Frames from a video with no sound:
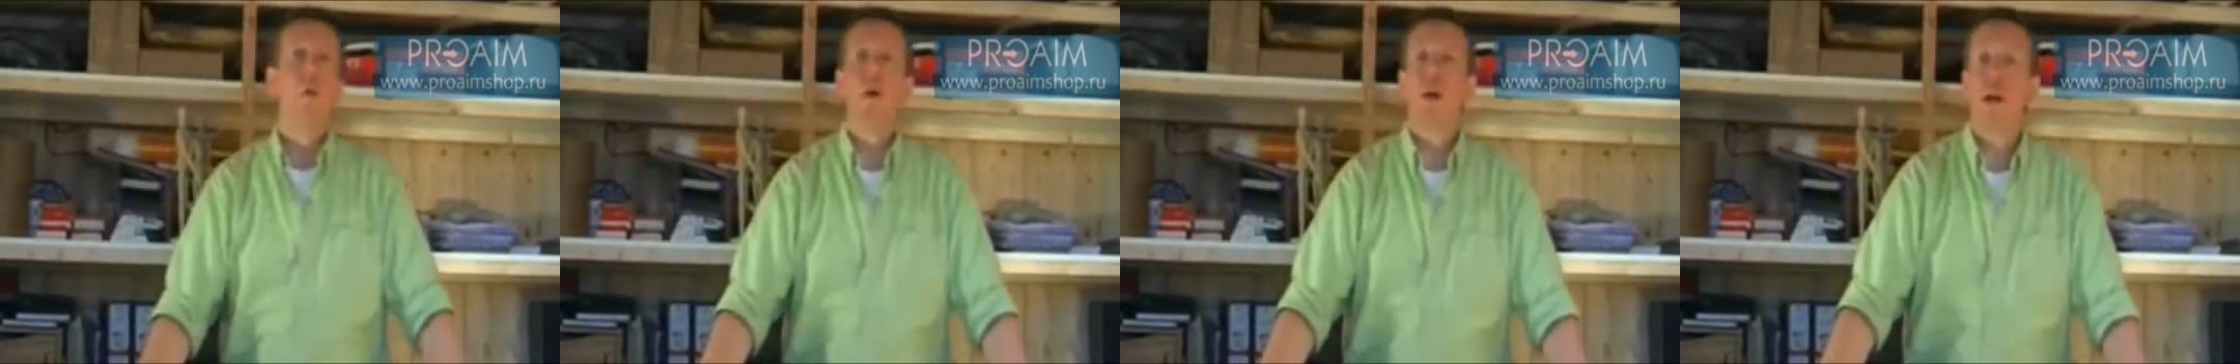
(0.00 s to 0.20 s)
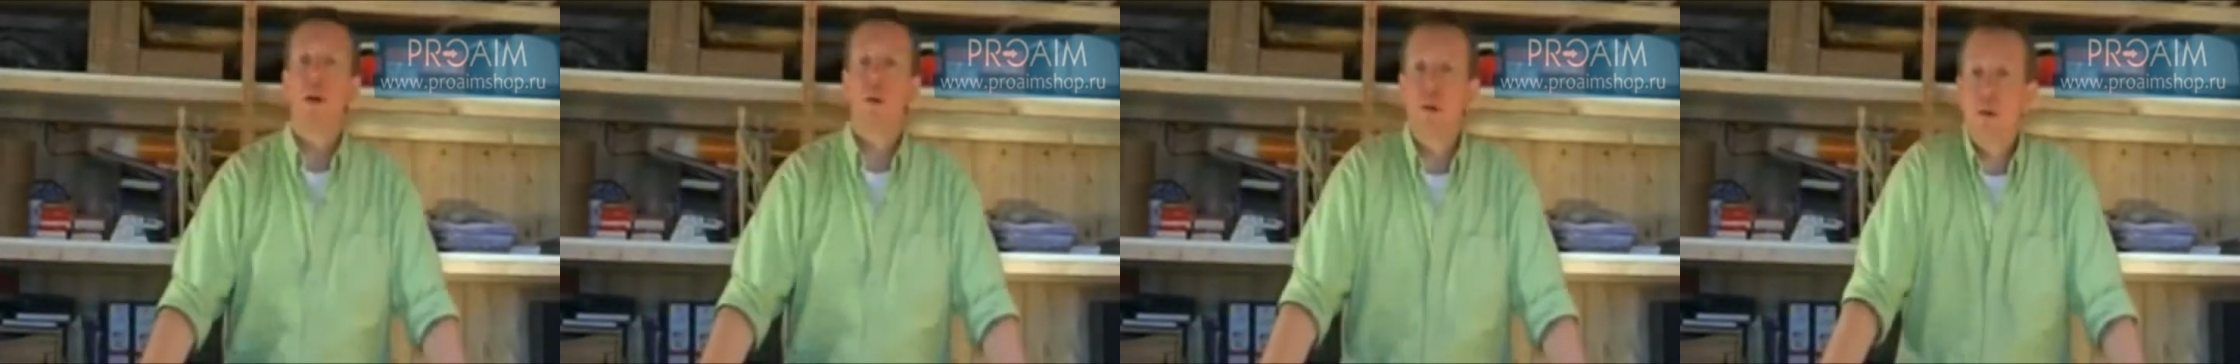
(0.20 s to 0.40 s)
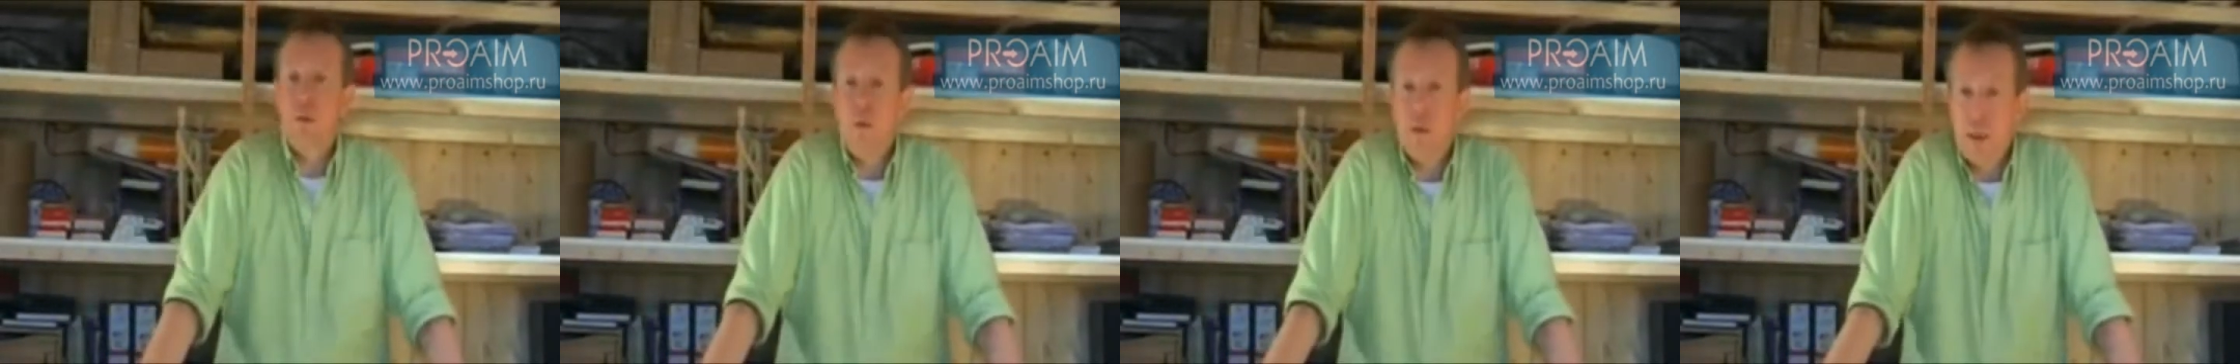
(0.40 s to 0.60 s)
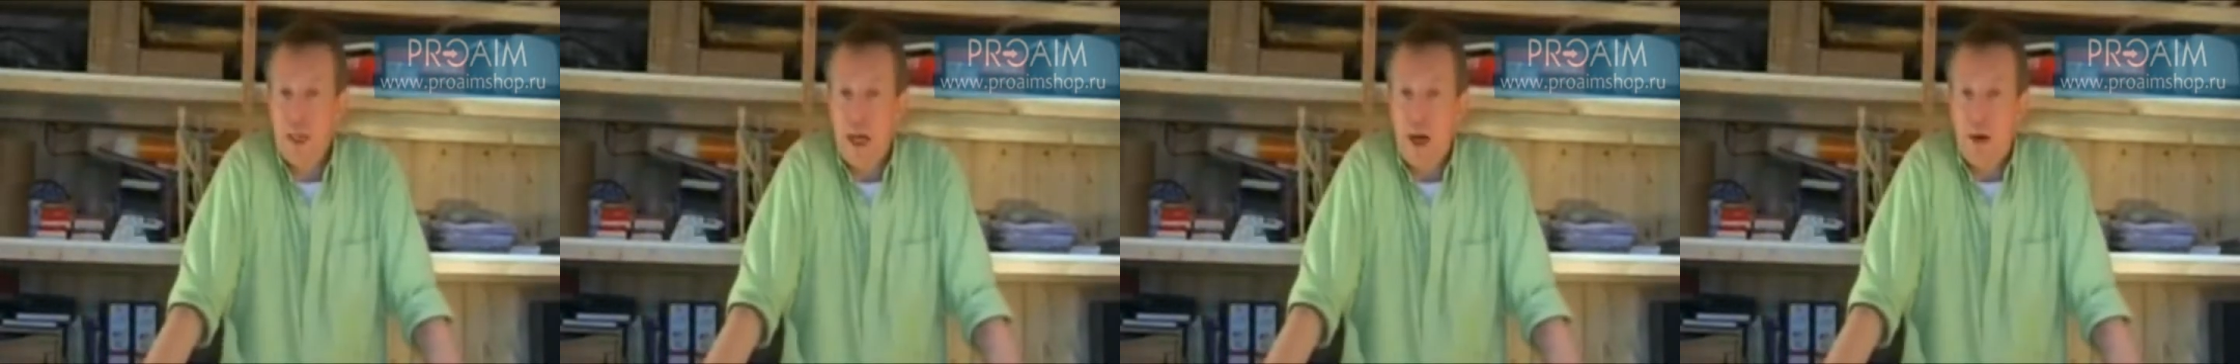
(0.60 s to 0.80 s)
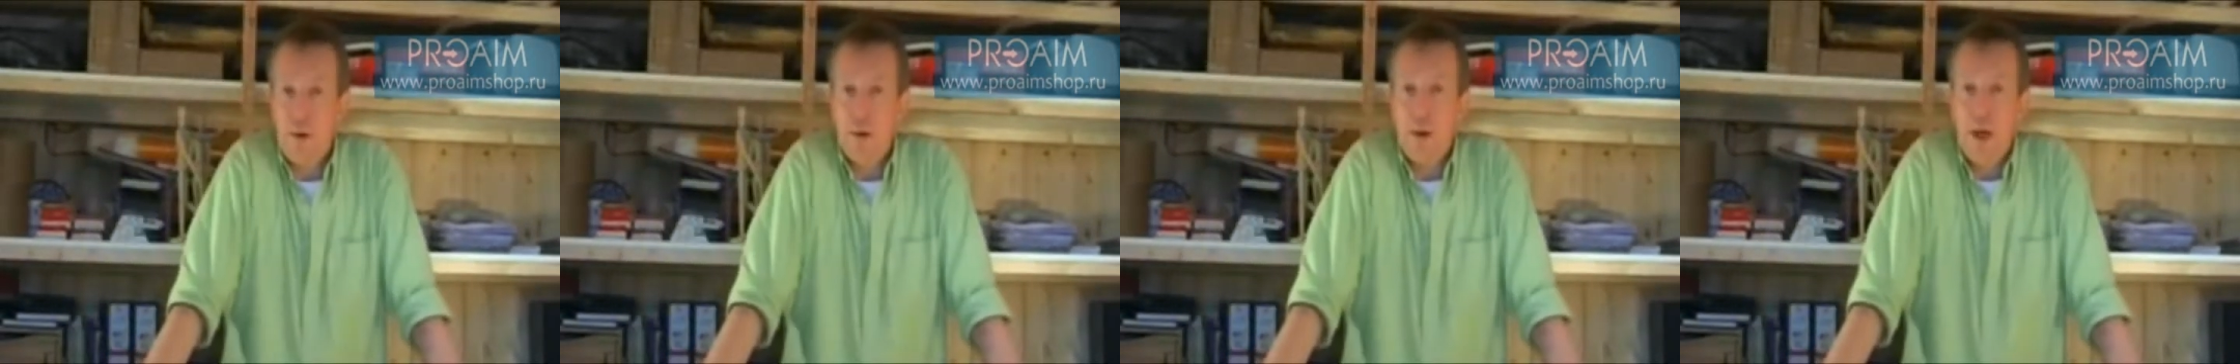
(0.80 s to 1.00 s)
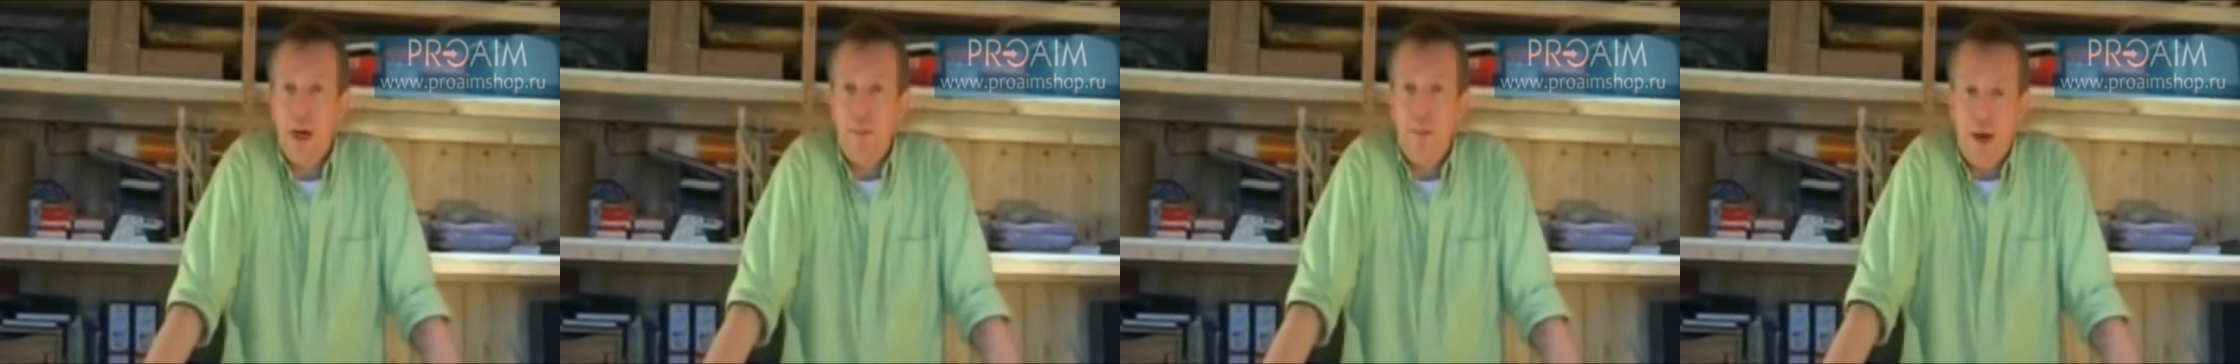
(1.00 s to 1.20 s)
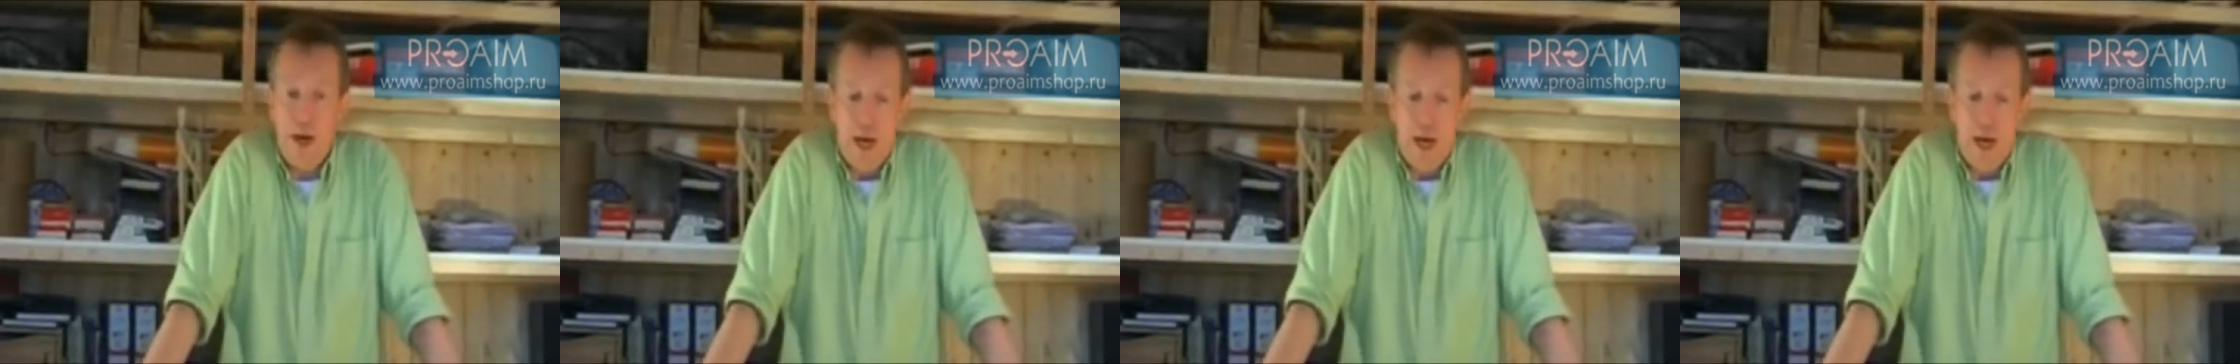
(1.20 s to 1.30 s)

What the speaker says: what else was out there,